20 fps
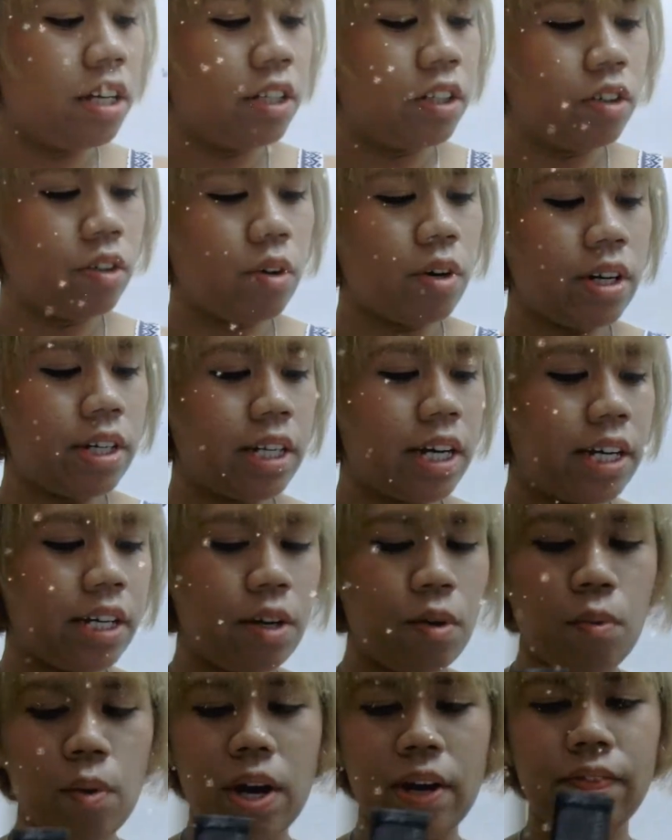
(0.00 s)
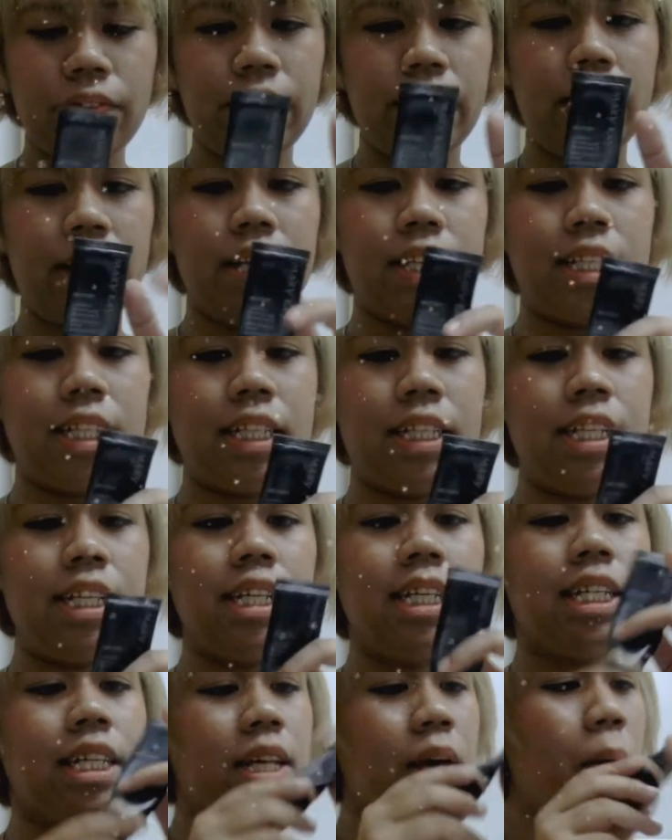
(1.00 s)
So another one is
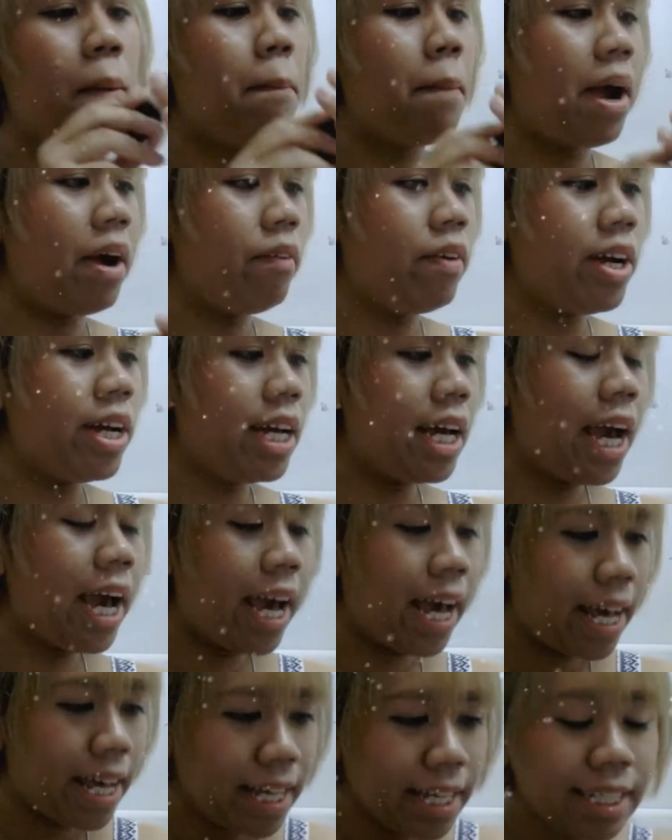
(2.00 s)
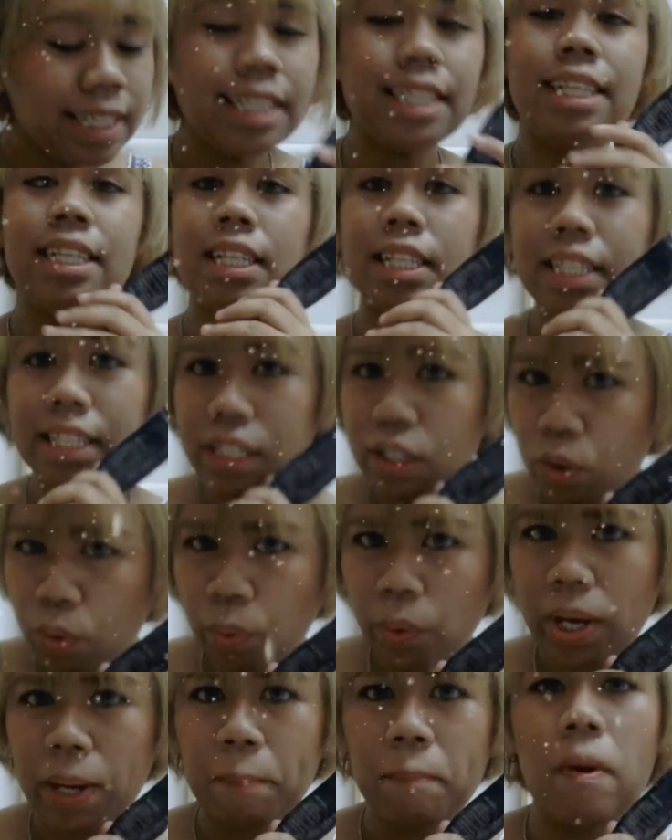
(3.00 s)
this Mary Kay CC
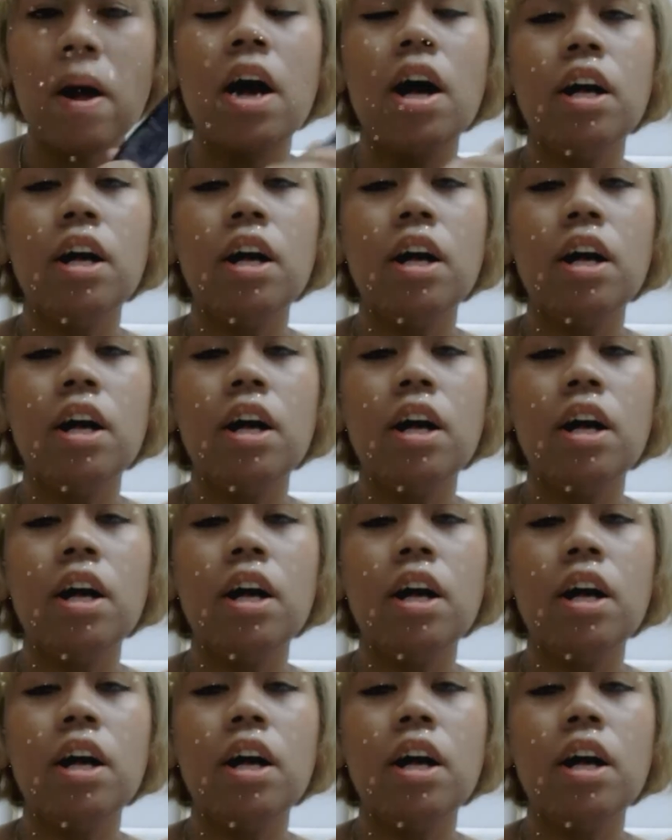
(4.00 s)
cream.